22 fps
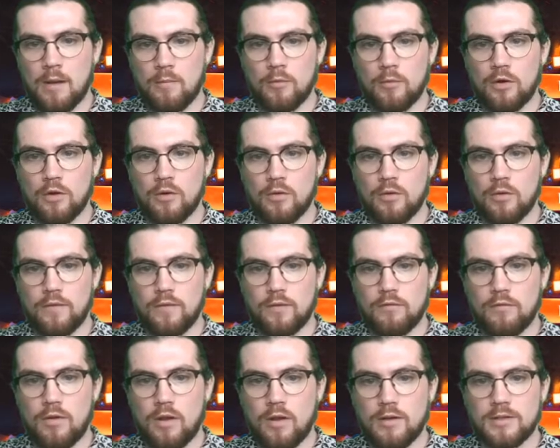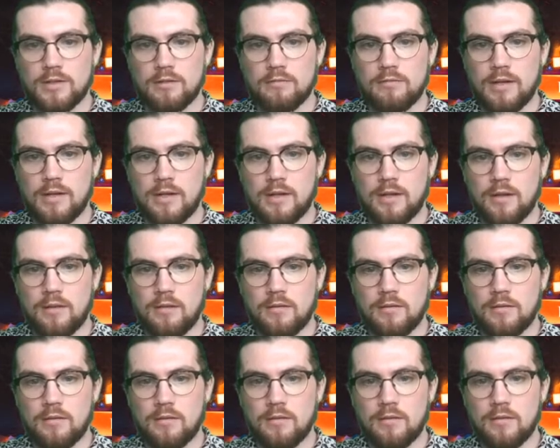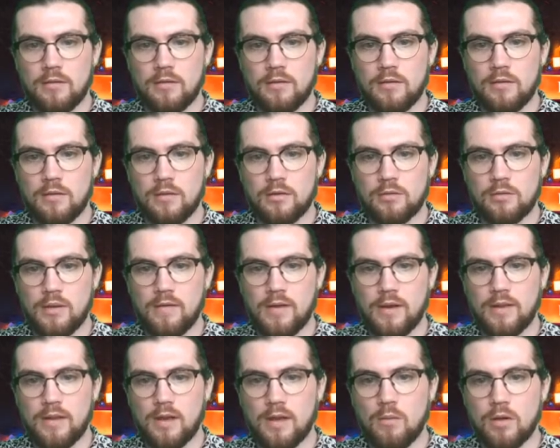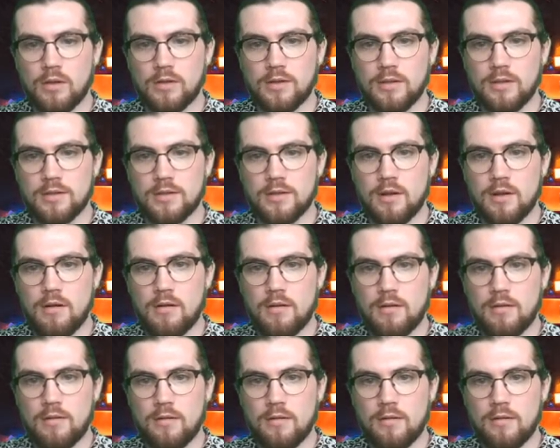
going to go for the Rising Reed now. Do I have anything I want to discard?